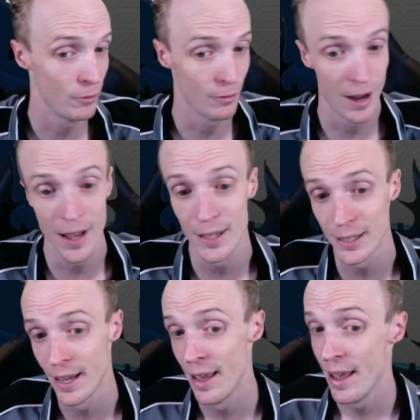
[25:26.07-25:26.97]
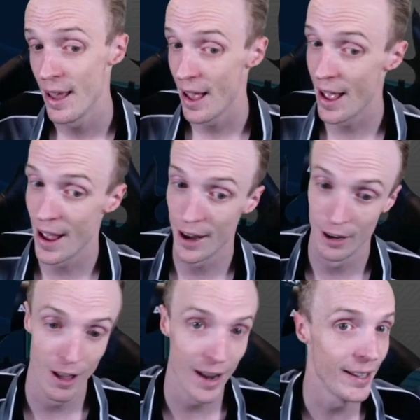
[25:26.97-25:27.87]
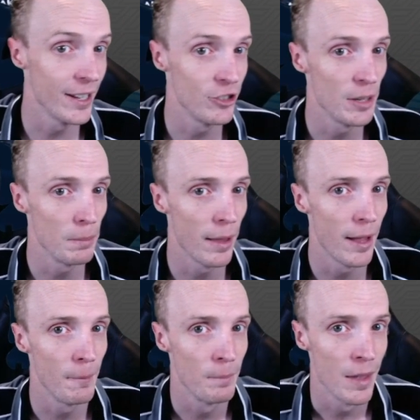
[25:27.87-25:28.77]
Grass and Lightning Energy in play.